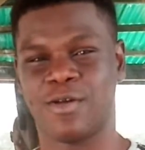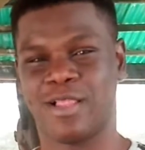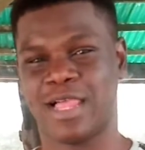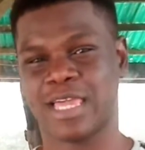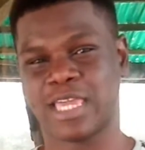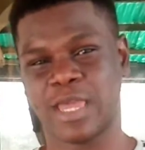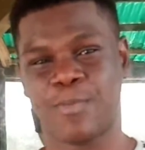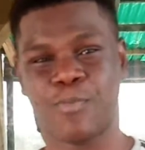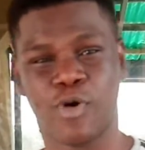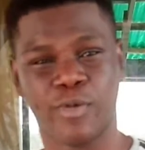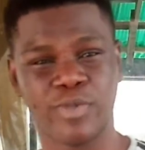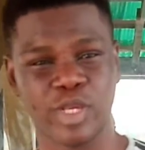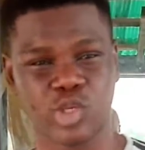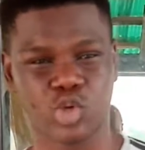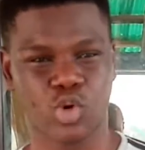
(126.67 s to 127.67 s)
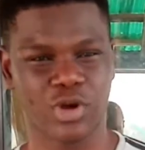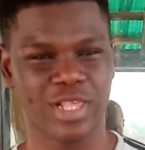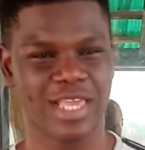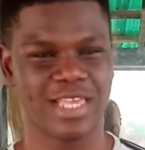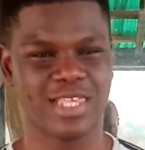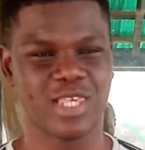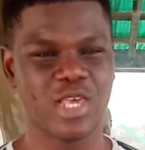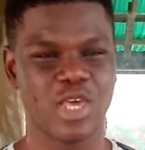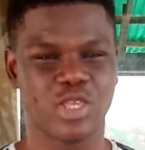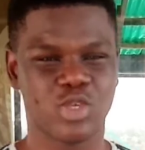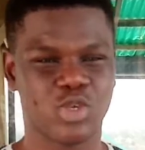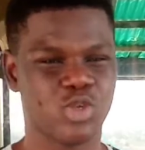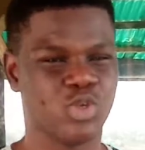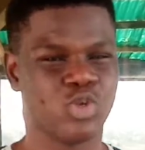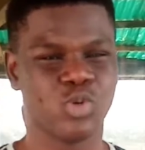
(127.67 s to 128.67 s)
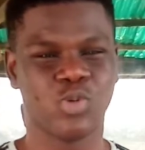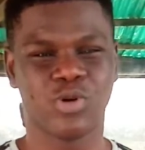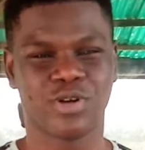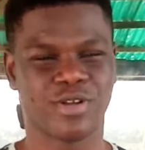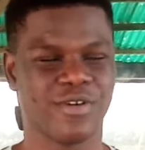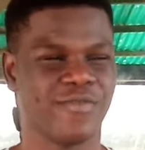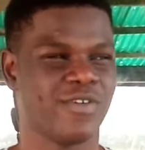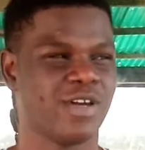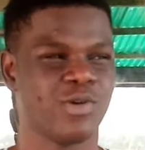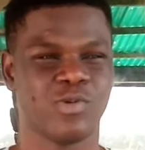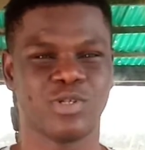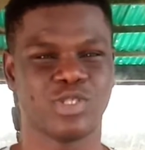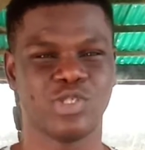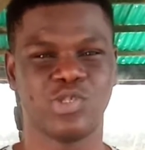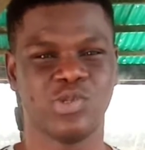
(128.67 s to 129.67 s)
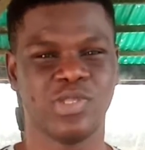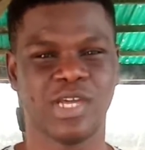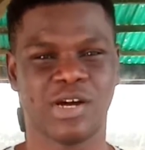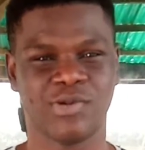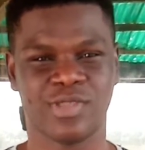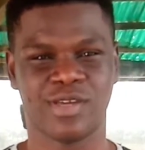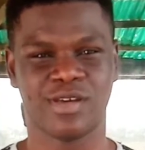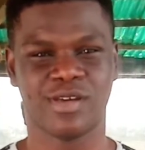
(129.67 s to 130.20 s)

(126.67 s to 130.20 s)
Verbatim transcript: like a public toilet to do whatever you want to do down